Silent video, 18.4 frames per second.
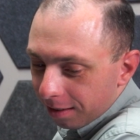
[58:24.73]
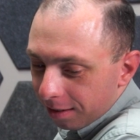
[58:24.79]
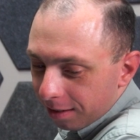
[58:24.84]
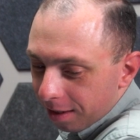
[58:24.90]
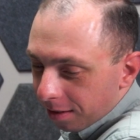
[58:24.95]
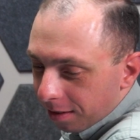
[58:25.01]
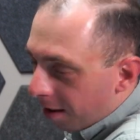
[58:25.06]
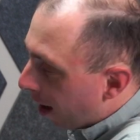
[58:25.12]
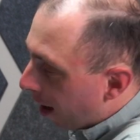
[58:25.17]

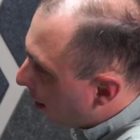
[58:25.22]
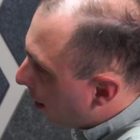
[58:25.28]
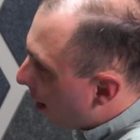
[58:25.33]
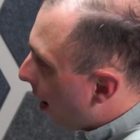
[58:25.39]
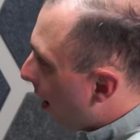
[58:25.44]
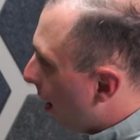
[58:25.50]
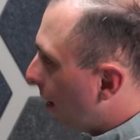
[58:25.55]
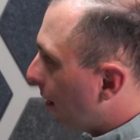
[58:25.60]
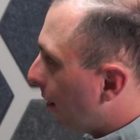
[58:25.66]
does that
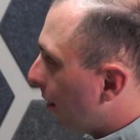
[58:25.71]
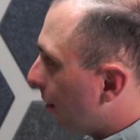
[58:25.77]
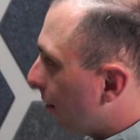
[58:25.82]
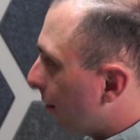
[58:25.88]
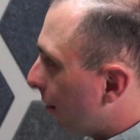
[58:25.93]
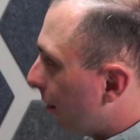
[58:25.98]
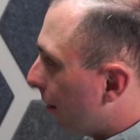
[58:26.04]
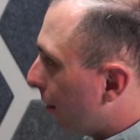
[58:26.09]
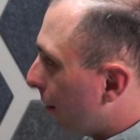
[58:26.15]
not
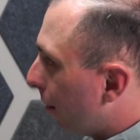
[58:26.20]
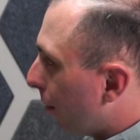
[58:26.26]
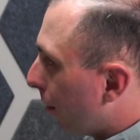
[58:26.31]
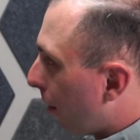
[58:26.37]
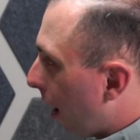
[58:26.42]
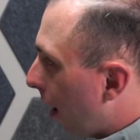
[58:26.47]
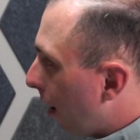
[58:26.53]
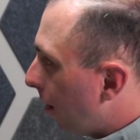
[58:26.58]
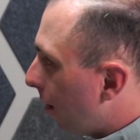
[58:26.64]

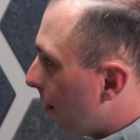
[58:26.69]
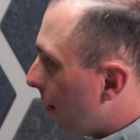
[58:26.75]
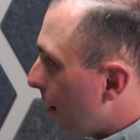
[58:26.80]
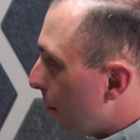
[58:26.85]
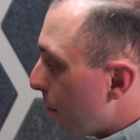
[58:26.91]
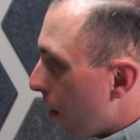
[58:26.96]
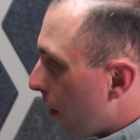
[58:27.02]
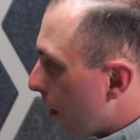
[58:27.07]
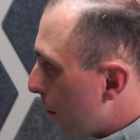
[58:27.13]
raise
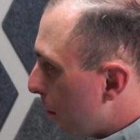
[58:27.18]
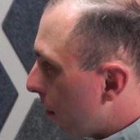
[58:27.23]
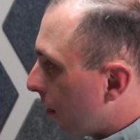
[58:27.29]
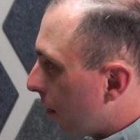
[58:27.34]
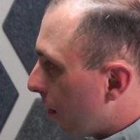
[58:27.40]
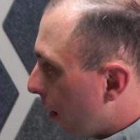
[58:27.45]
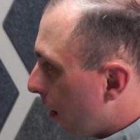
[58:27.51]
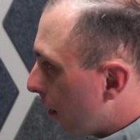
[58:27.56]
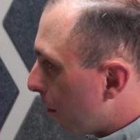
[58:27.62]
the
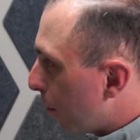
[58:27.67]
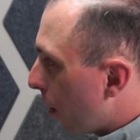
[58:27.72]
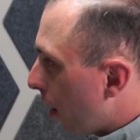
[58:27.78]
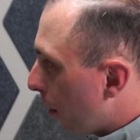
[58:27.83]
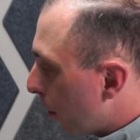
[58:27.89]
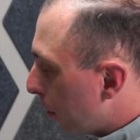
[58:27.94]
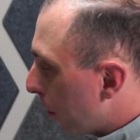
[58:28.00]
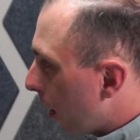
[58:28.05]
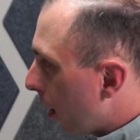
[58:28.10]
emoluments clause
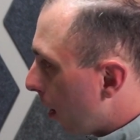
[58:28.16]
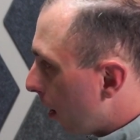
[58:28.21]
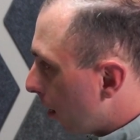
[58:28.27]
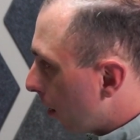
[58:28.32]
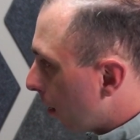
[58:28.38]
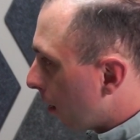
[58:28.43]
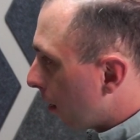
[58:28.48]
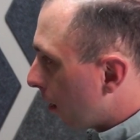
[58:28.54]
problem again?